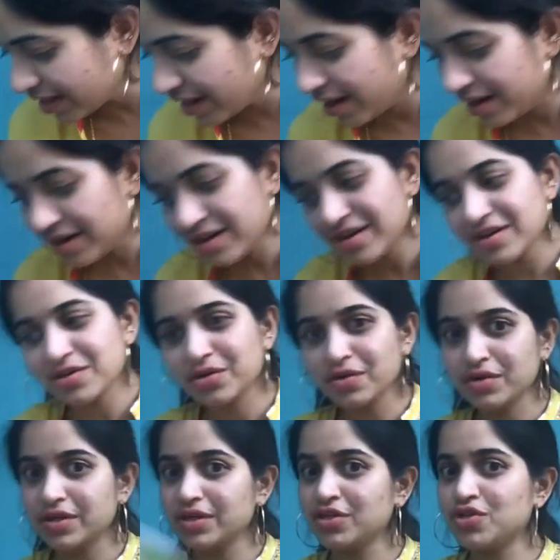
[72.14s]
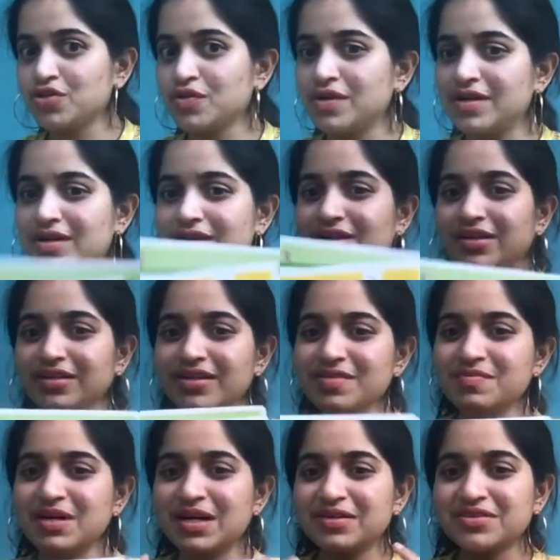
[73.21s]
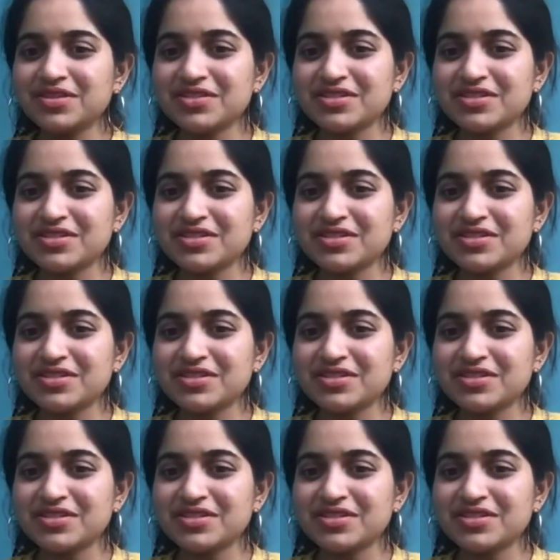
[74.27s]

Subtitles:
are going to learn about